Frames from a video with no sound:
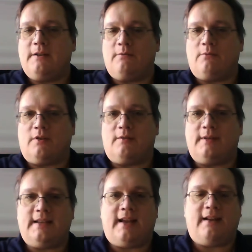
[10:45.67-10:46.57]
We're going
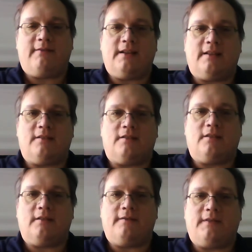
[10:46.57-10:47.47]
to have another
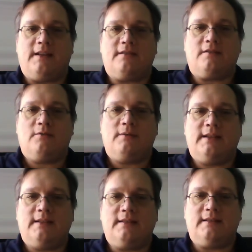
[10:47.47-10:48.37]
current events
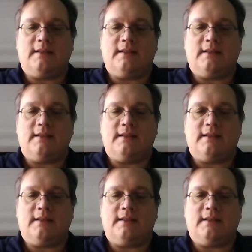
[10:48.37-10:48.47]
quiz.